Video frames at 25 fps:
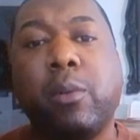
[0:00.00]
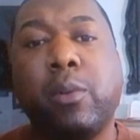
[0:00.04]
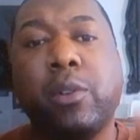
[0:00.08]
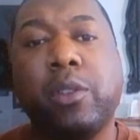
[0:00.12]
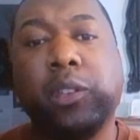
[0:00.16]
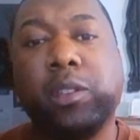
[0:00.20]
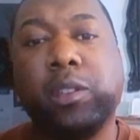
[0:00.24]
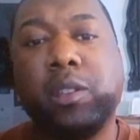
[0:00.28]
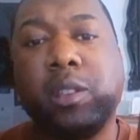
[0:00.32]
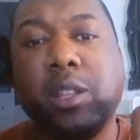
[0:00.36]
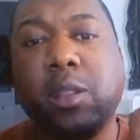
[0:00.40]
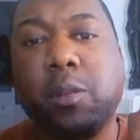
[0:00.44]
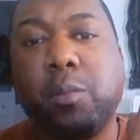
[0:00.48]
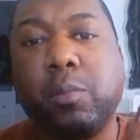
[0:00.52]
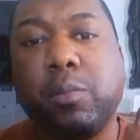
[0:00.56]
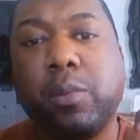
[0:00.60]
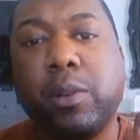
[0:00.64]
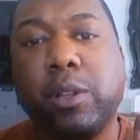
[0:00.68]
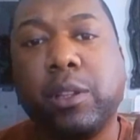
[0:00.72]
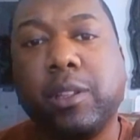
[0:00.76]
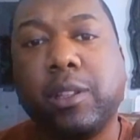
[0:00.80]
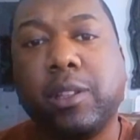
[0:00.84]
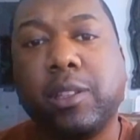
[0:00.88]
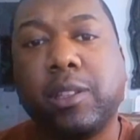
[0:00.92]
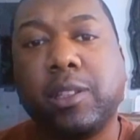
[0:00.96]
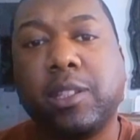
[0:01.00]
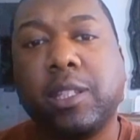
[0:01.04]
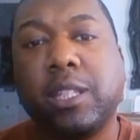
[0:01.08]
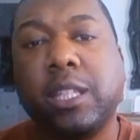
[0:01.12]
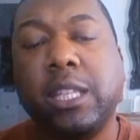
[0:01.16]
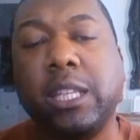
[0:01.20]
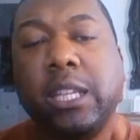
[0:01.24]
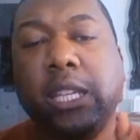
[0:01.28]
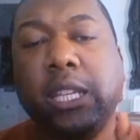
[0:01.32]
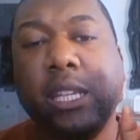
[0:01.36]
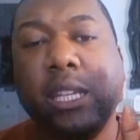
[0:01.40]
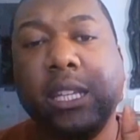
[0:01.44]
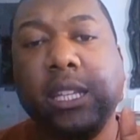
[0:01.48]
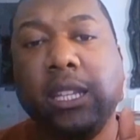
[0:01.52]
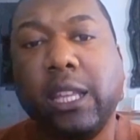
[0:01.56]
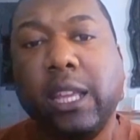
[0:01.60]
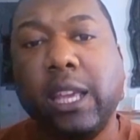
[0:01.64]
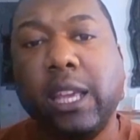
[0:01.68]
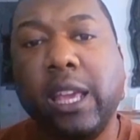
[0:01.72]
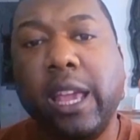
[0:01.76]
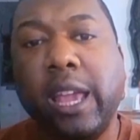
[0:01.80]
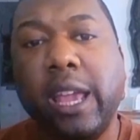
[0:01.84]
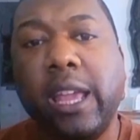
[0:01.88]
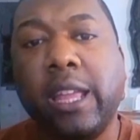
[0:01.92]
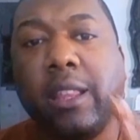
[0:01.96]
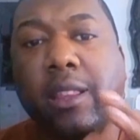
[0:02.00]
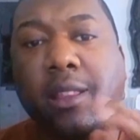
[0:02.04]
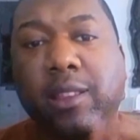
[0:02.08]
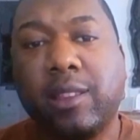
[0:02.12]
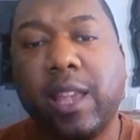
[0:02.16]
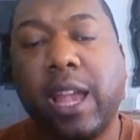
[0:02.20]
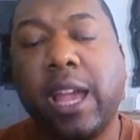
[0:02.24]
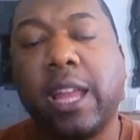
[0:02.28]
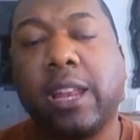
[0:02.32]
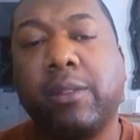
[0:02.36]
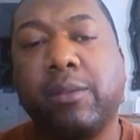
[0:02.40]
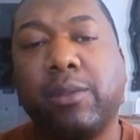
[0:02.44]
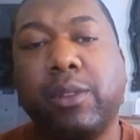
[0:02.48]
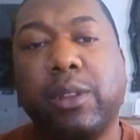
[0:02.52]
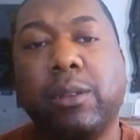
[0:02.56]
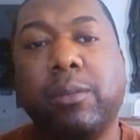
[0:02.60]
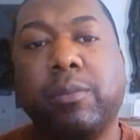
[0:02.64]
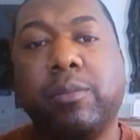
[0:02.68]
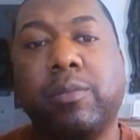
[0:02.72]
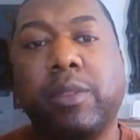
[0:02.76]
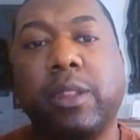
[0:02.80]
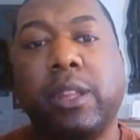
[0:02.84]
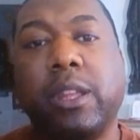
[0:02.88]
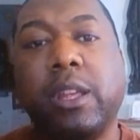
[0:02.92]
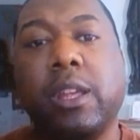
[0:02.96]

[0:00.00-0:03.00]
But we just need to put the seed inside of them